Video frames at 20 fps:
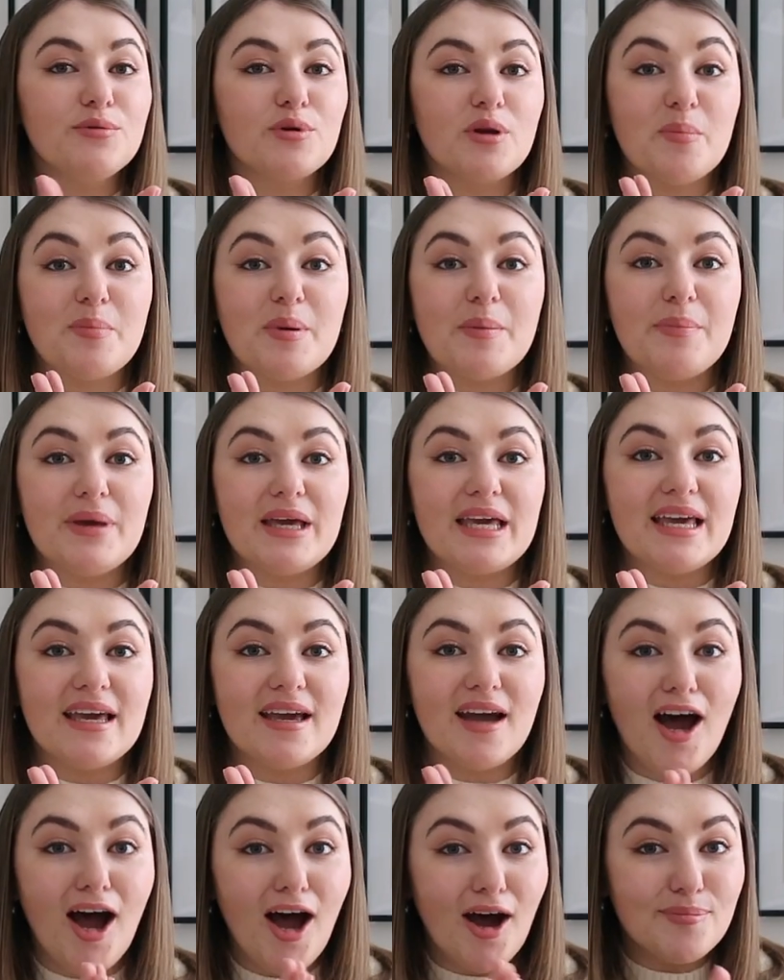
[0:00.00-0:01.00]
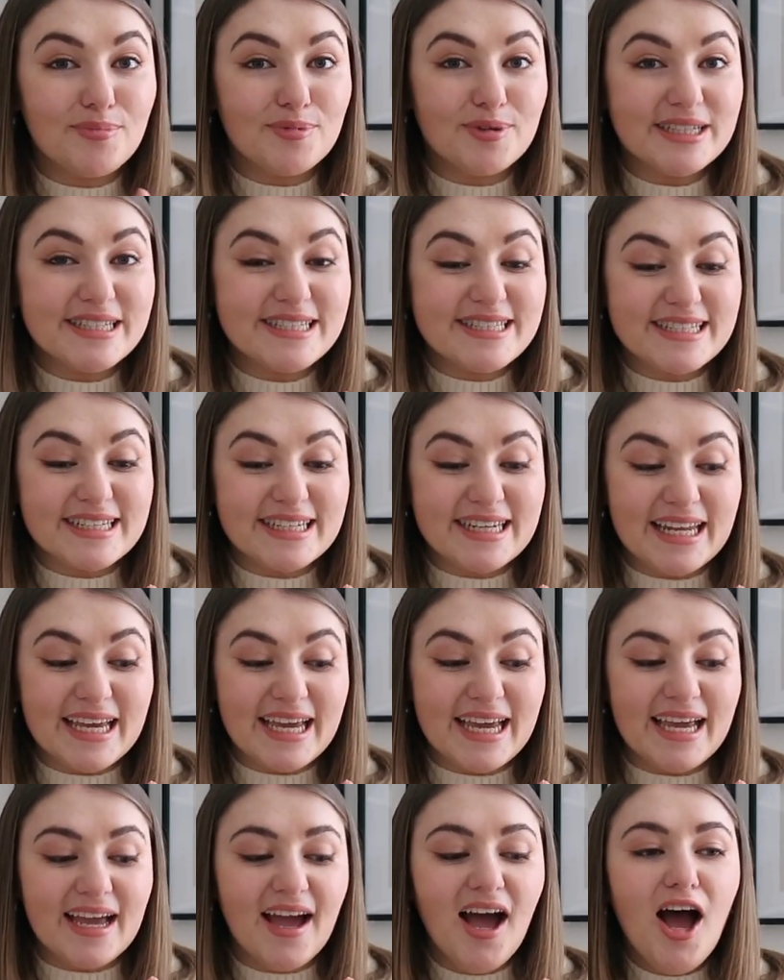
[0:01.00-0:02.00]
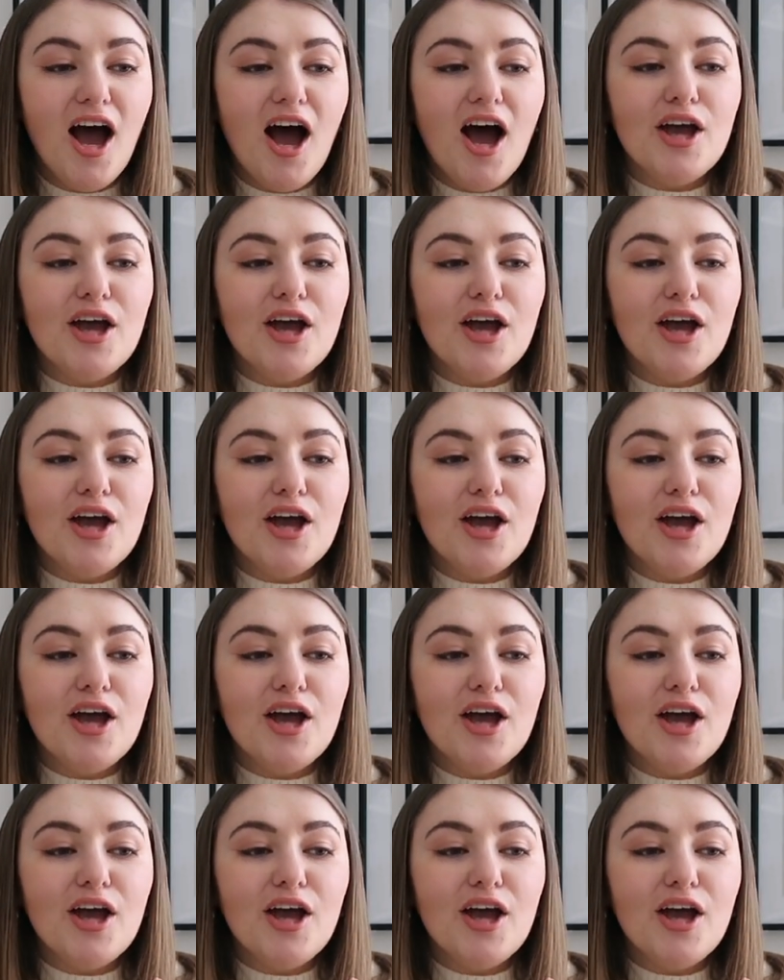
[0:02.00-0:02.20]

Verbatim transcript: what I've been picking up recently.